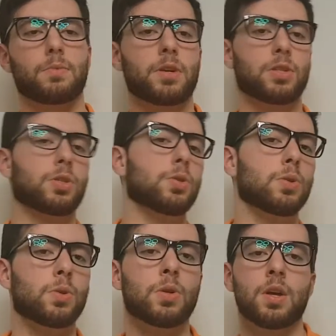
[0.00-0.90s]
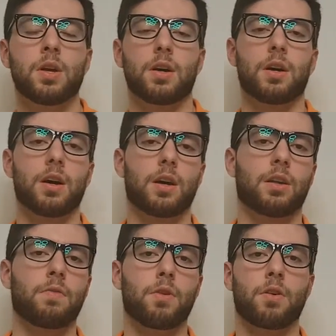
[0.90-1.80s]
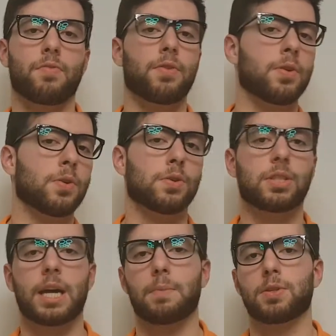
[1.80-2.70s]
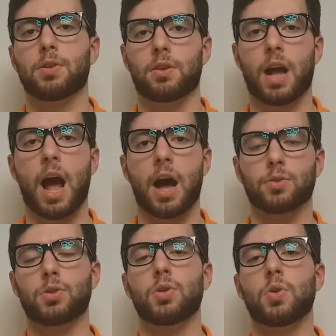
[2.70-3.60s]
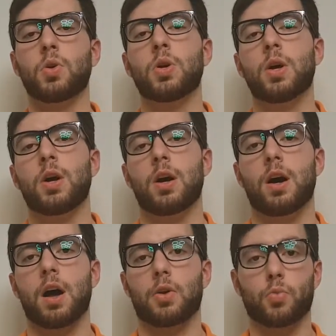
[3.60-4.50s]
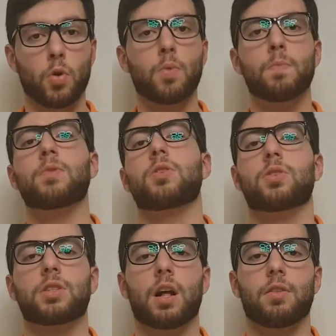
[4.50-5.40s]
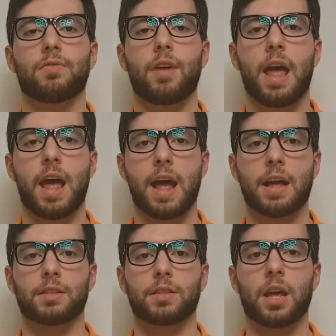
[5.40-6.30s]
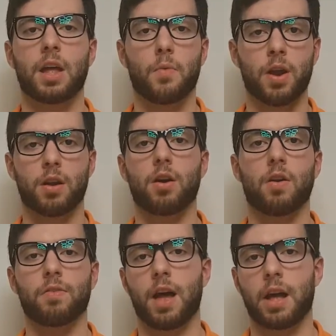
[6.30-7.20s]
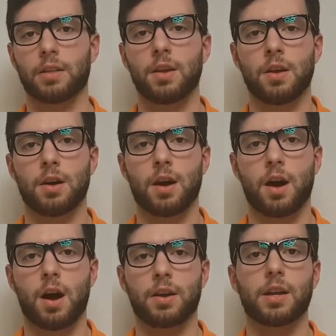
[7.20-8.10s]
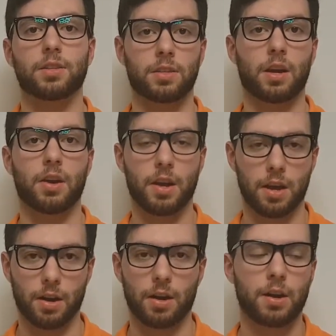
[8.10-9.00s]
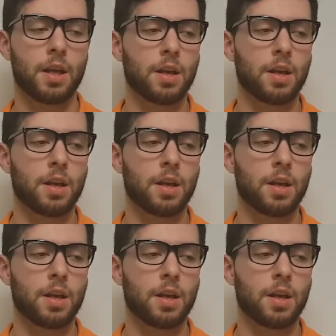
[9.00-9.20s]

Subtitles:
wanted to give you a few tips on how to groom yourself and get rid of all that unnecessary hair.